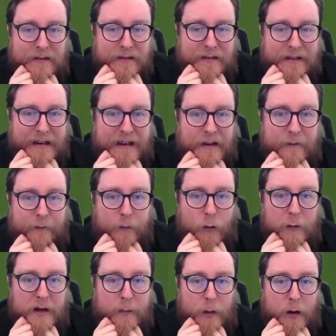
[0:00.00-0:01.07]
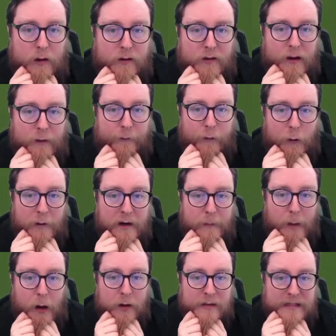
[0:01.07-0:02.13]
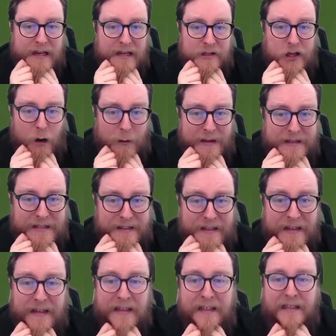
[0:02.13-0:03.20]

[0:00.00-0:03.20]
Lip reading: Just get it in. Four in the box. Four in the box. Joe Linton.